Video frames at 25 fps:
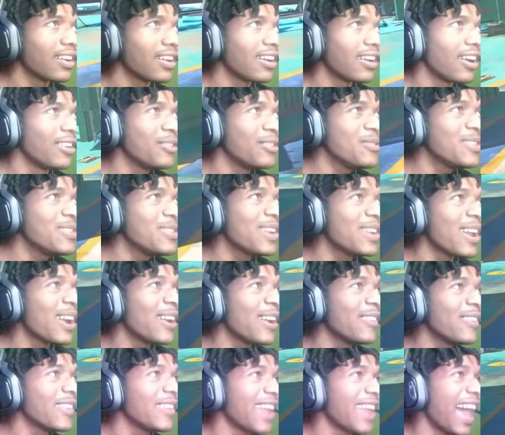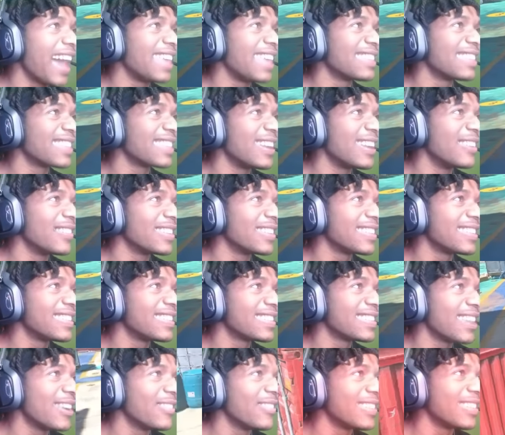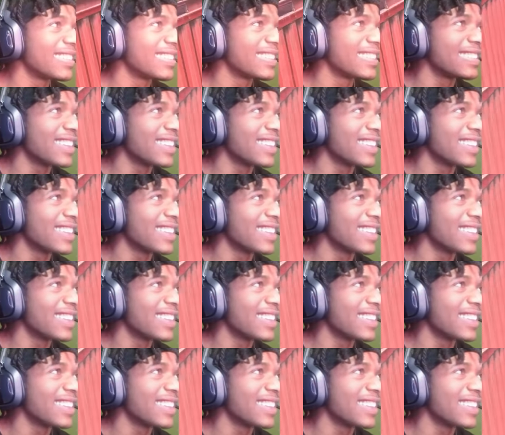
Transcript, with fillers: Are you nervous? Nah, he's nervous. He's nervous. He's